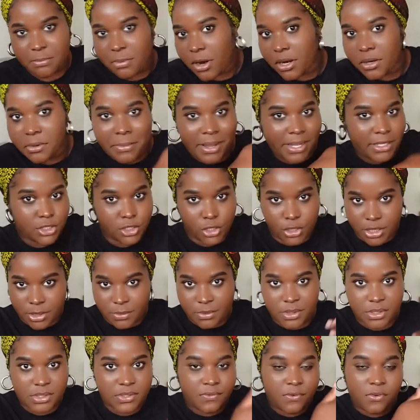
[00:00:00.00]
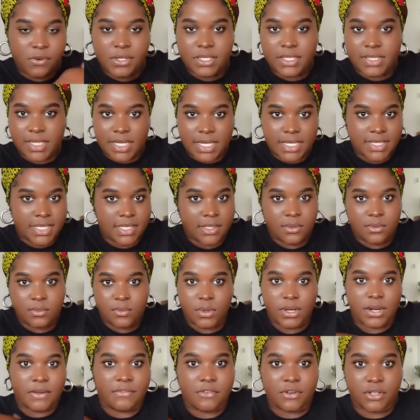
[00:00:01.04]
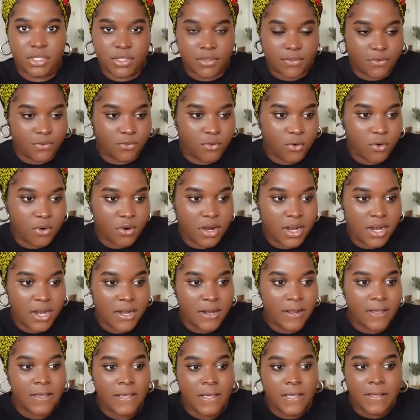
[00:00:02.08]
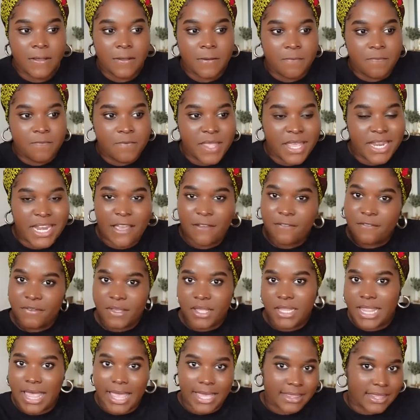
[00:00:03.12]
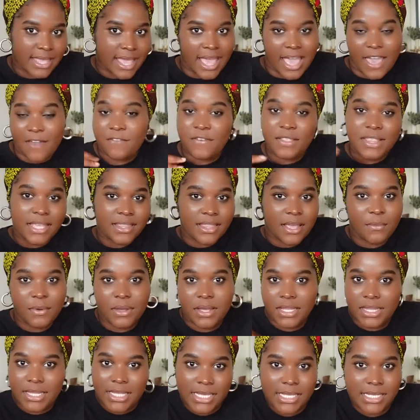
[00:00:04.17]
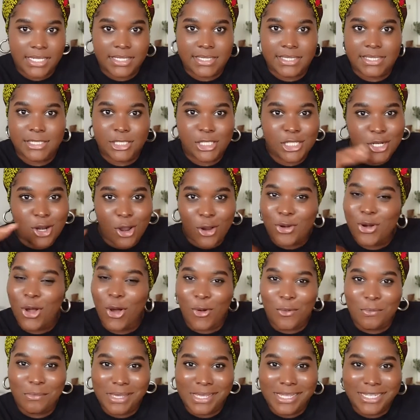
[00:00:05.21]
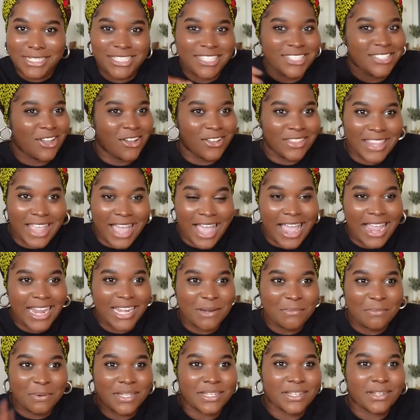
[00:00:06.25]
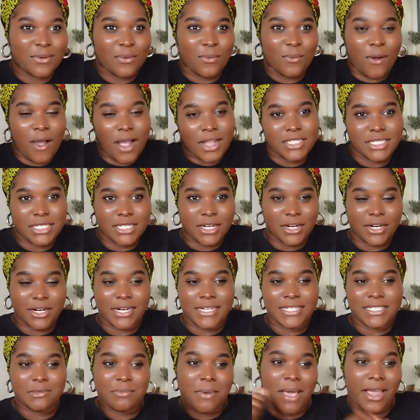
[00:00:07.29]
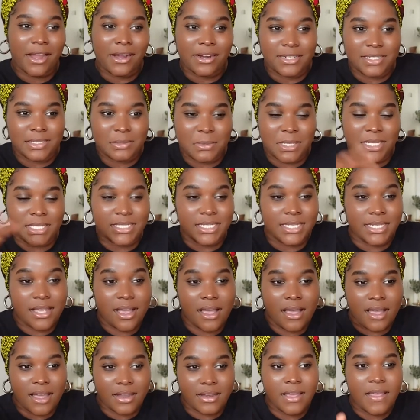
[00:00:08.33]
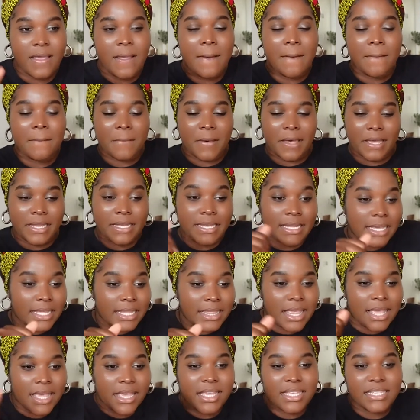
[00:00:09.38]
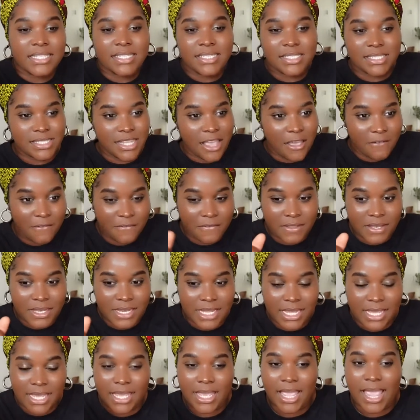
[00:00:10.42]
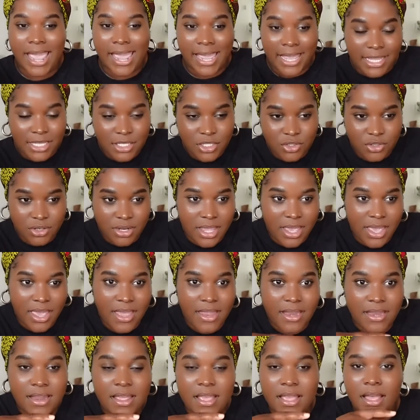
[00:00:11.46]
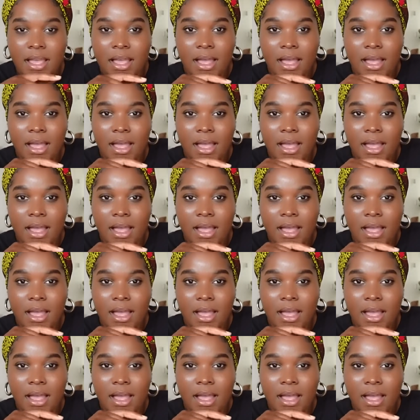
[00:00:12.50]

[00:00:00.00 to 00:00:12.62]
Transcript: part of my journey, whether it's for a season, whatever it's for. And I feel like that. I feel like that with Hallease. She don't know me. She's online, but watching her inspires me. Deun, Mahaneela, Stephanie, Adrian,